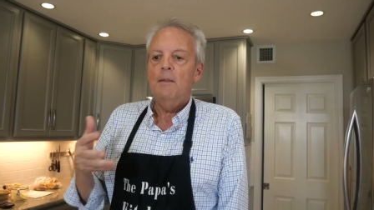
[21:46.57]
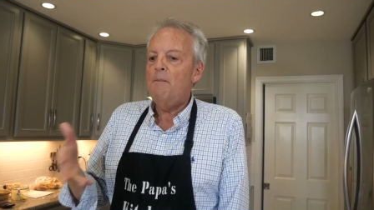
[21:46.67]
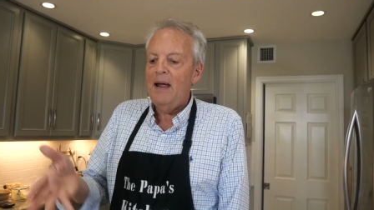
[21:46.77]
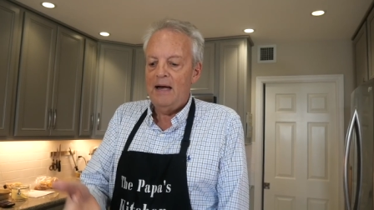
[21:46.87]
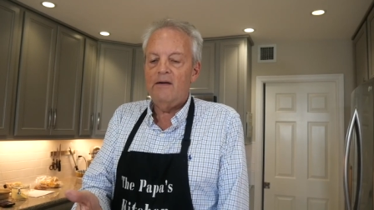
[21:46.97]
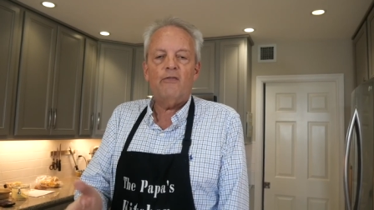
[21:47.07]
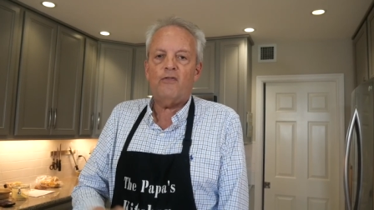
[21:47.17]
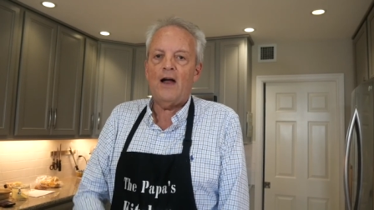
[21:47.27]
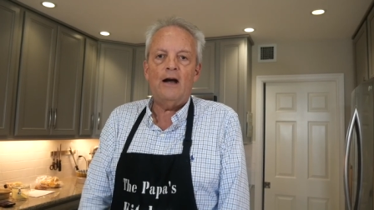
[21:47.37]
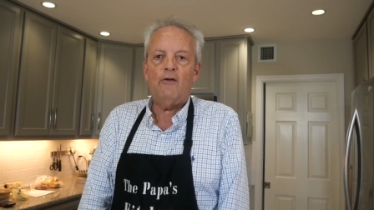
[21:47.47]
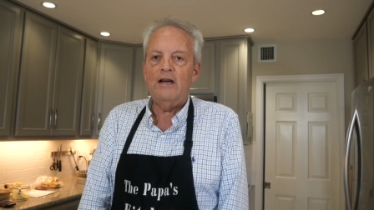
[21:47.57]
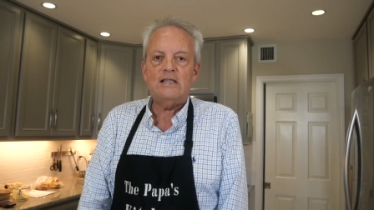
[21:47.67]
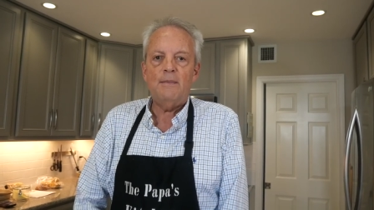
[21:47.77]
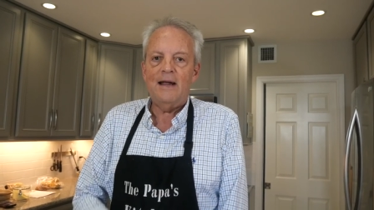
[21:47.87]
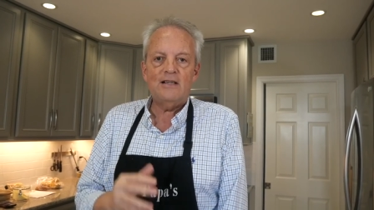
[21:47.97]
made fried green
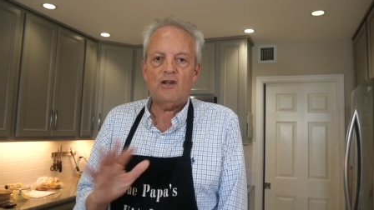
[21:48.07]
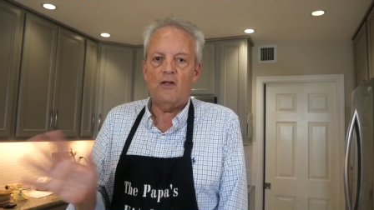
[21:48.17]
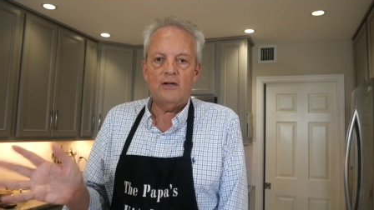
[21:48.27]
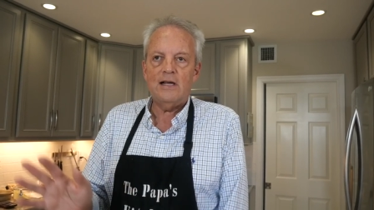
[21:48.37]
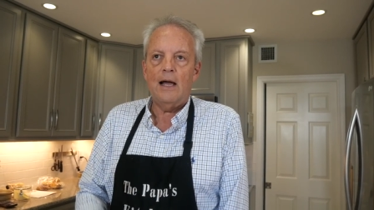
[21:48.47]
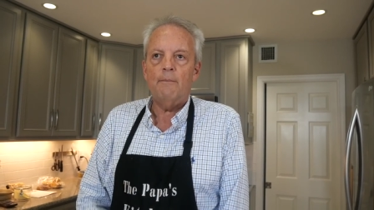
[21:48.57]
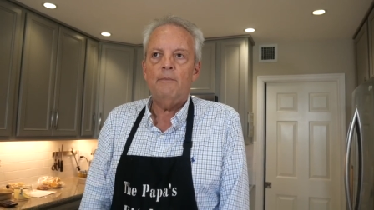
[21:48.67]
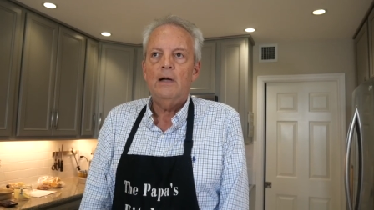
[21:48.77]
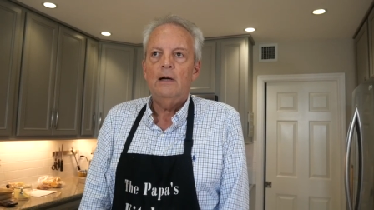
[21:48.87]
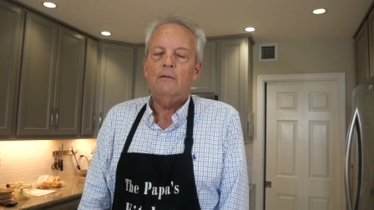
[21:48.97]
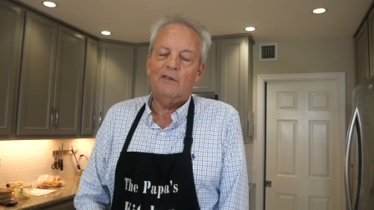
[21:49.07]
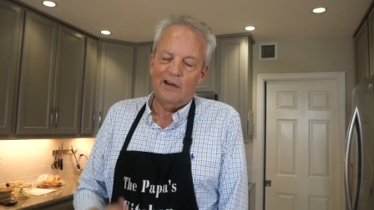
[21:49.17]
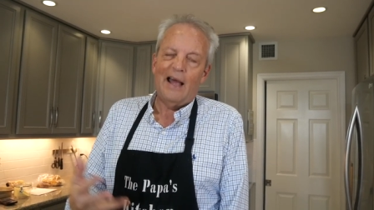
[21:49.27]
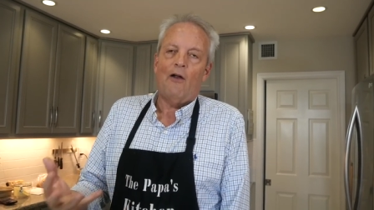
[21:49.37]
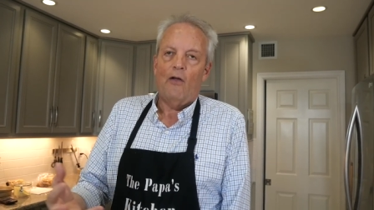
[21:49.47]
tomatoes all the time, or
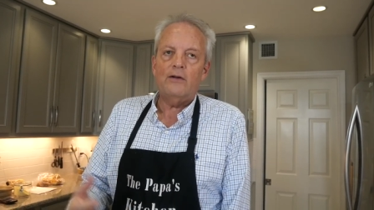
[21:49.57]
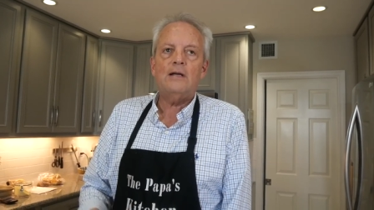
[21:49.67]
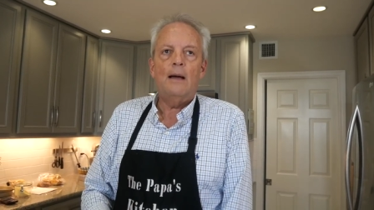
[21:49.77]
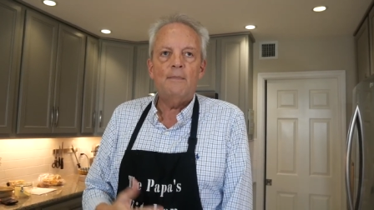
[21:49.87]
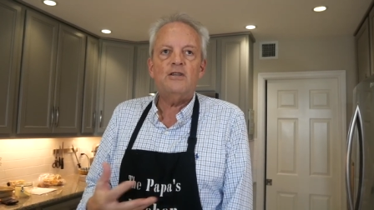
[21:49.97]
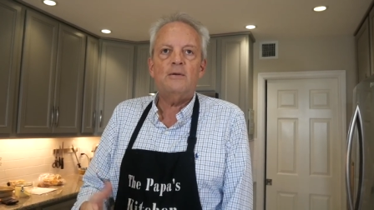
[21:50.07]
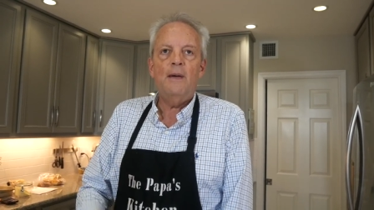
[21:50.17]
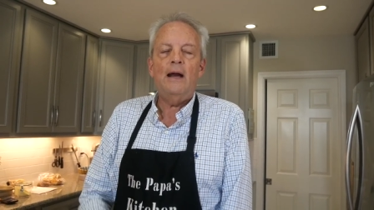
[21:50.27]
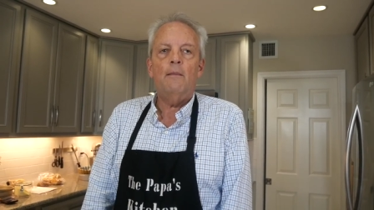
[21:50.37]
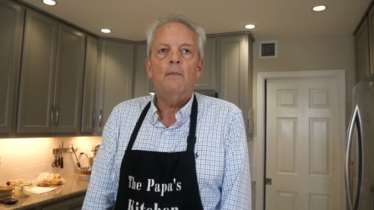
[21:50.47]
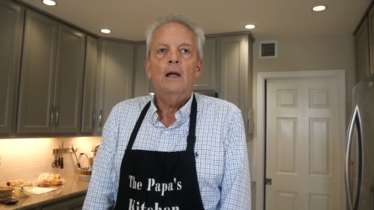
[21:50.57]
not all the time, but she made them